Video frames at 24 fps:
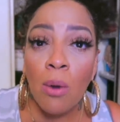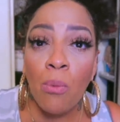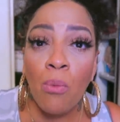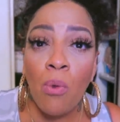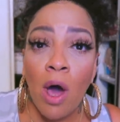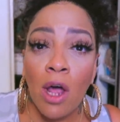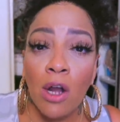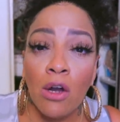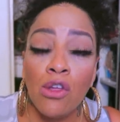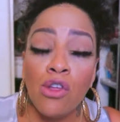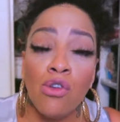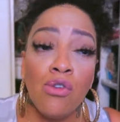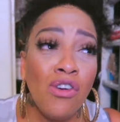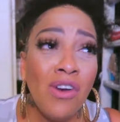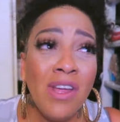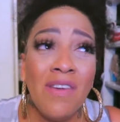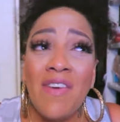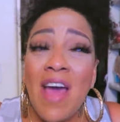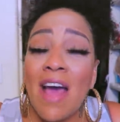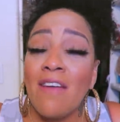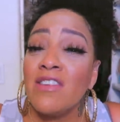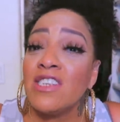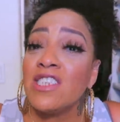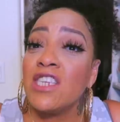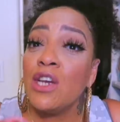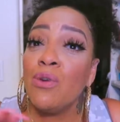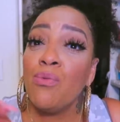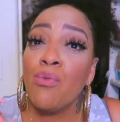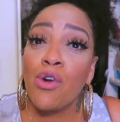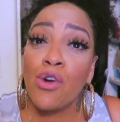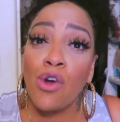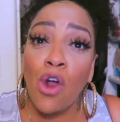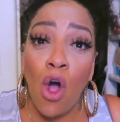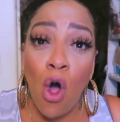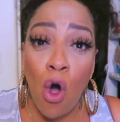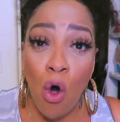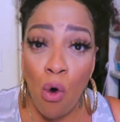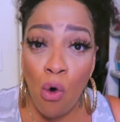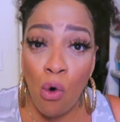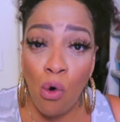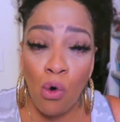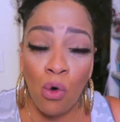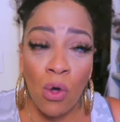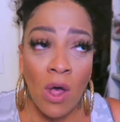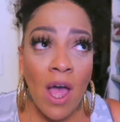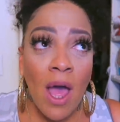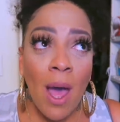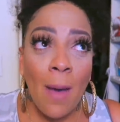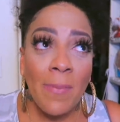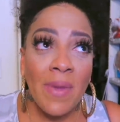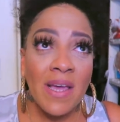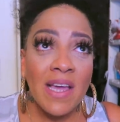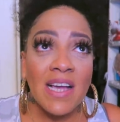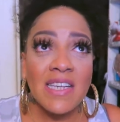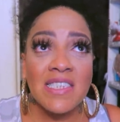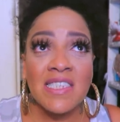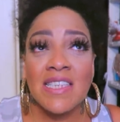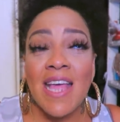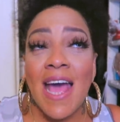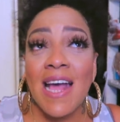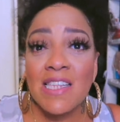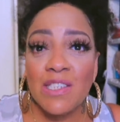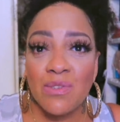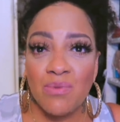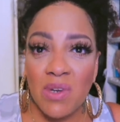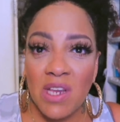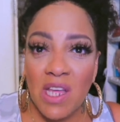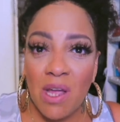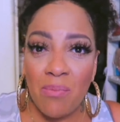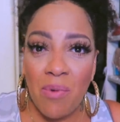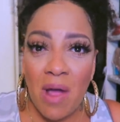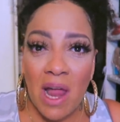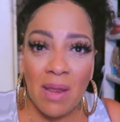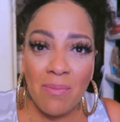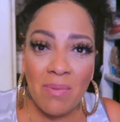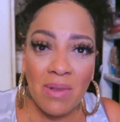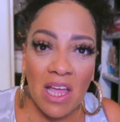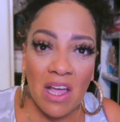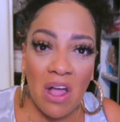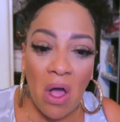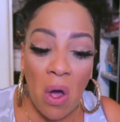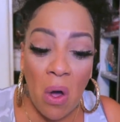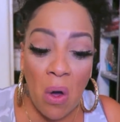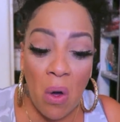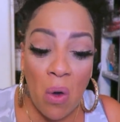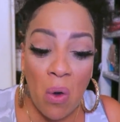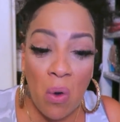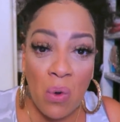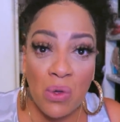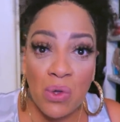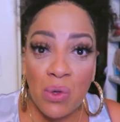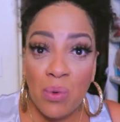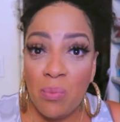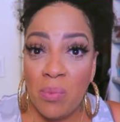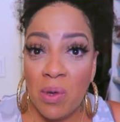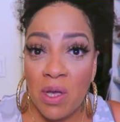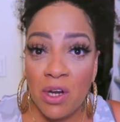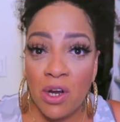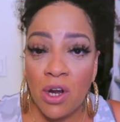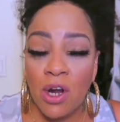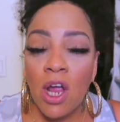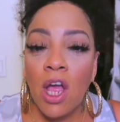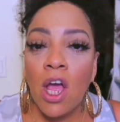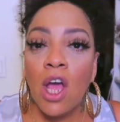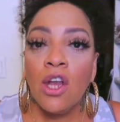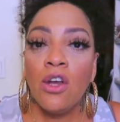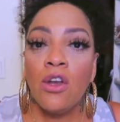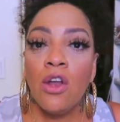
Why don't you don't even have to say the word whole because that's when he'll probably be like, oh, you bitter.